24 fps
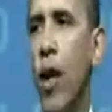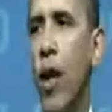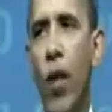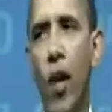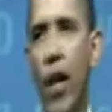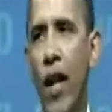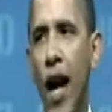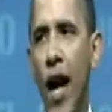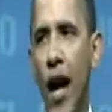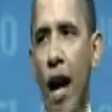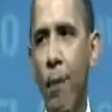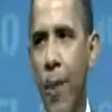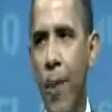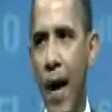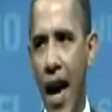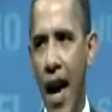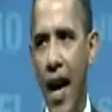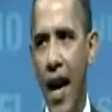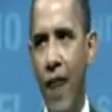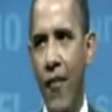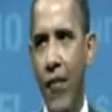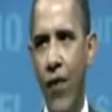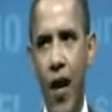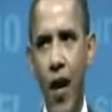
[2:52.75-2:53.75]
We will not
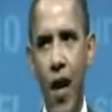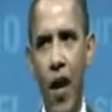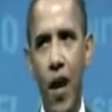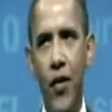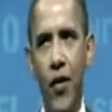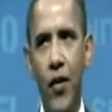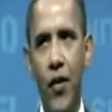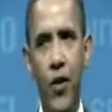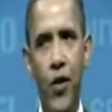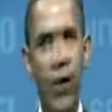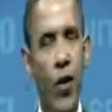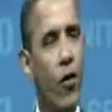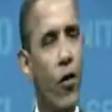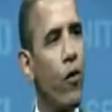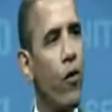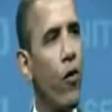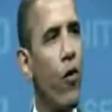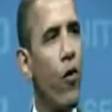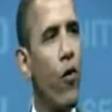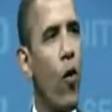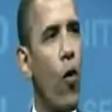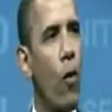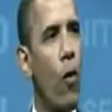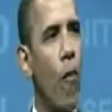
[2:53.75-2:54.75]
pay for health insurance
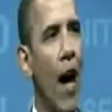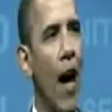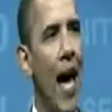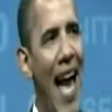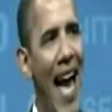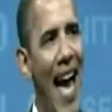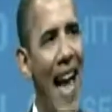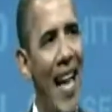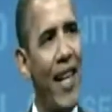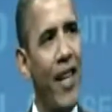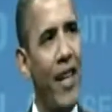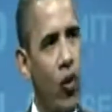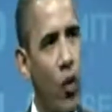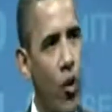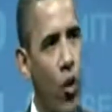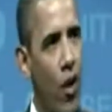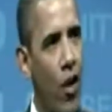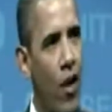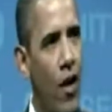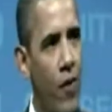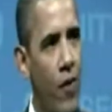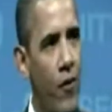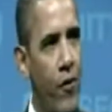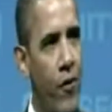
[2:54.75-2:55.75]
reform by adding
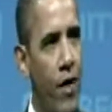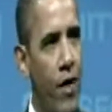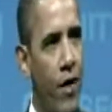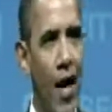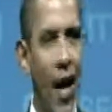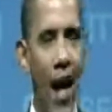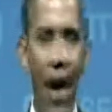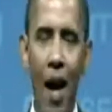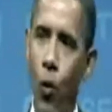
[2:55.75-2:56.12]
to our deficits.